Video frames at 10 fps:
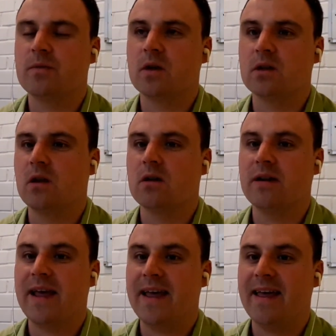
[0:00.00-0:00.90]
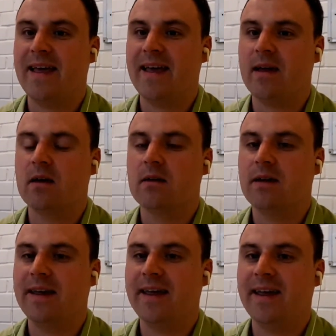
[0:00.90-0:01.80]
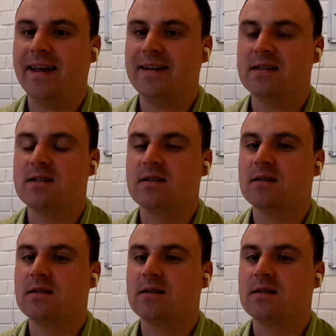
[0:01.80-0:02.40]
long ain't.